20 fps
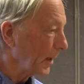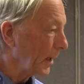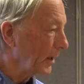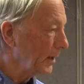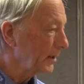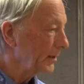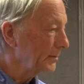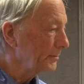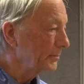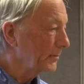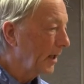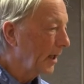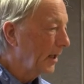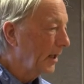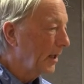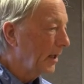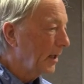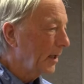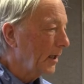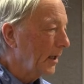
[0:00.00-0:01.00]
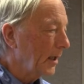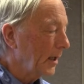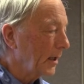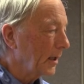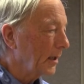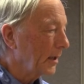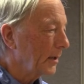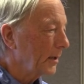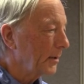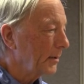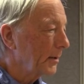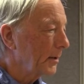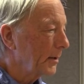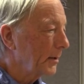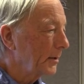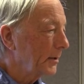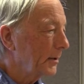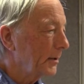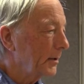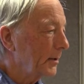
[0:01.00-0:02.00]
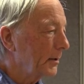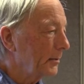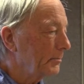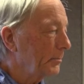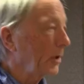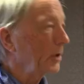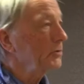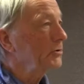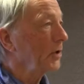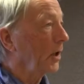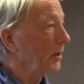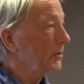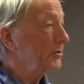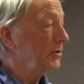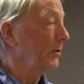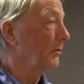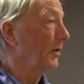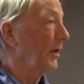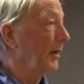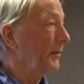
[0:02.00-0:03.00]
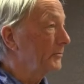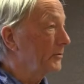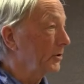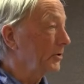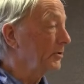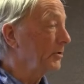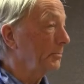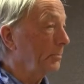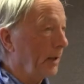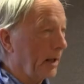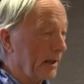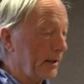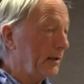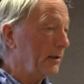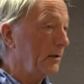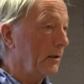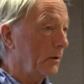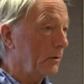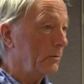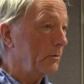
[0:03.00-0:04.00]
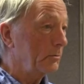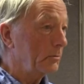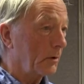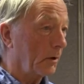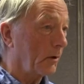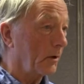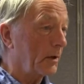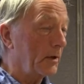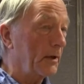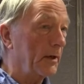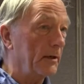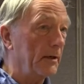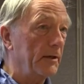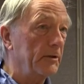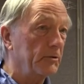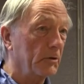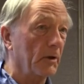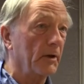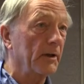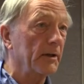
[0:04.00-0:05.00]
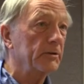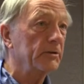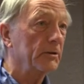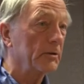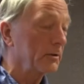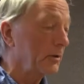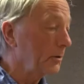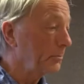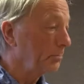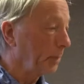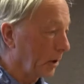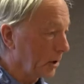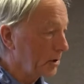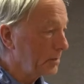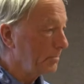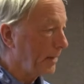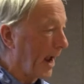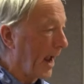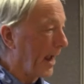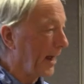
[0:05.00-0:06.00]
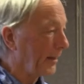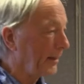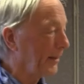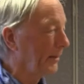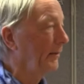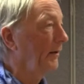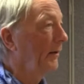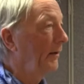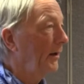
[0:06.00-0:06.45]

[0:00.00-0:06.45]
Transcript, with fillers: Um, uh, birds also love just a plain old, ordinary, traditional bird bath.